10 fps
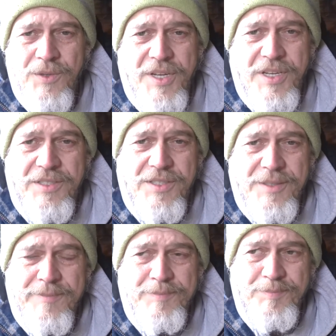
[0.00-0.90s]
what it is,
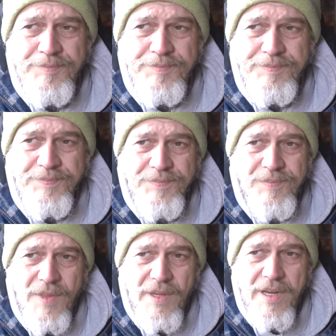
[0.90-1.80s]

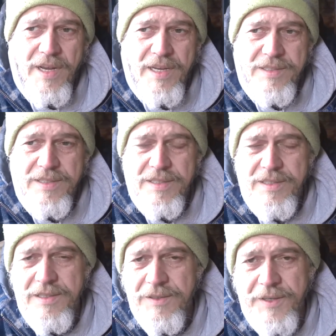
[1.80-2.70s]
and
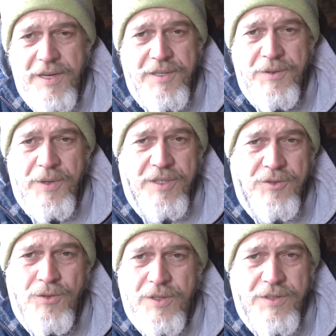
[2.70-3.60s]
you don't get anywhere
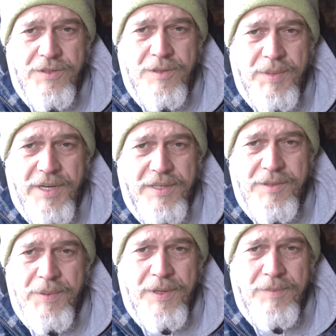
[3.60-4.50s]
talking to the planning
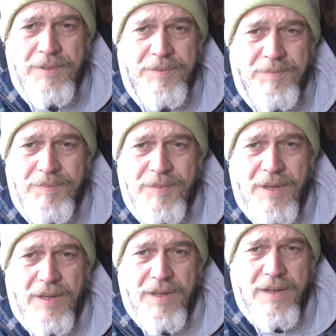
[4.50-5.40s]
department.
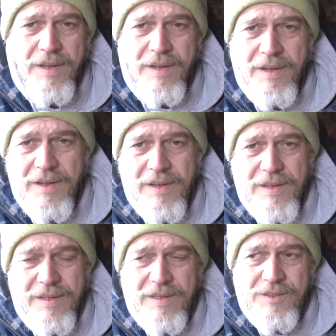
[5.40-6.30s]

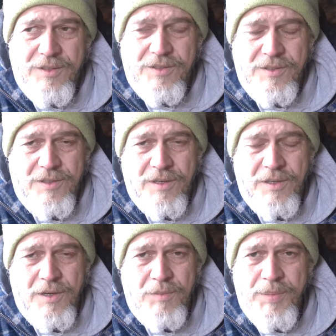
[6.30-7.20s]
It's a
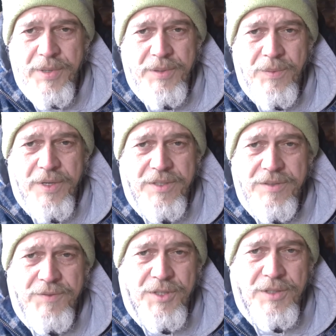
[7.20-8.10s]
complete waste
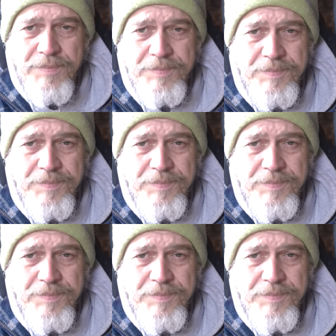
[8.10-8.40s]
of time.